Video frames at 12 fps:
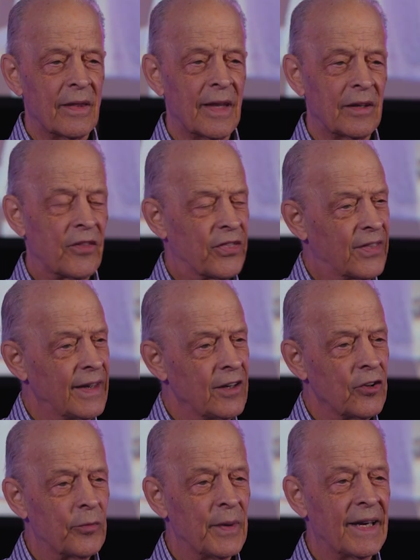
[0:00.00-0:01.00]
that
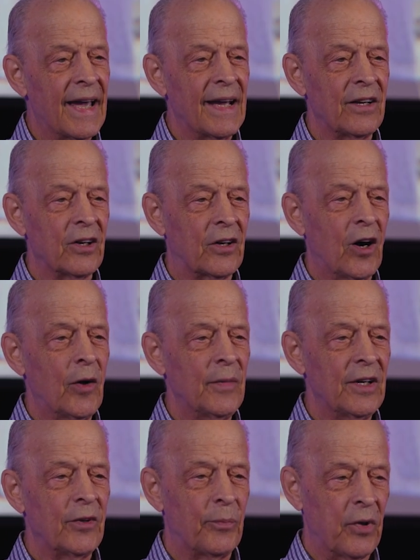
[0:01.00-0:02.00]
things began to come
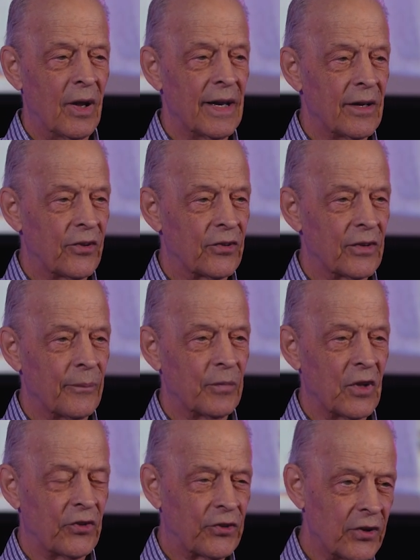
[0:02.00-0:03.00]
into place
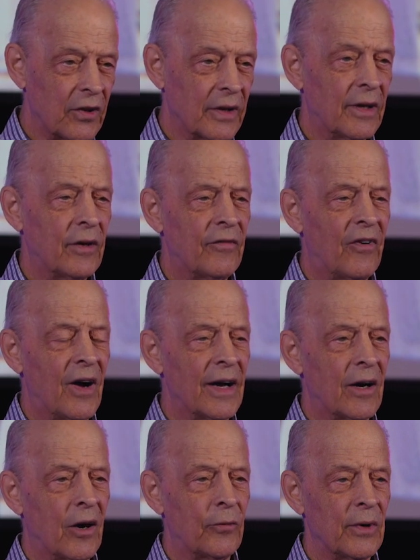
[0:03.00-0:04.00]
to
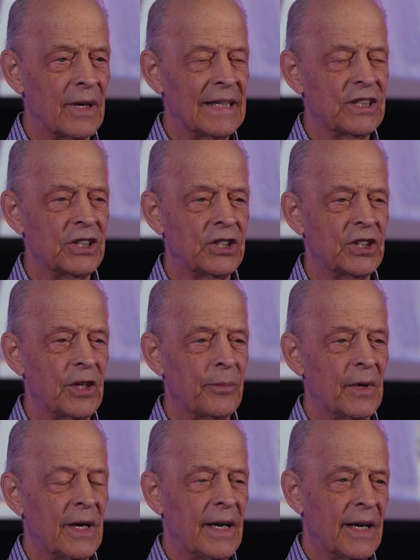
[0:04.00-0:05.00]
solidify our relationship
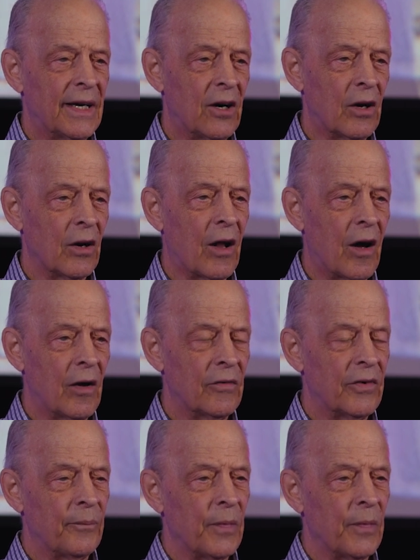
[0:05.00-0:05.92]
and our love.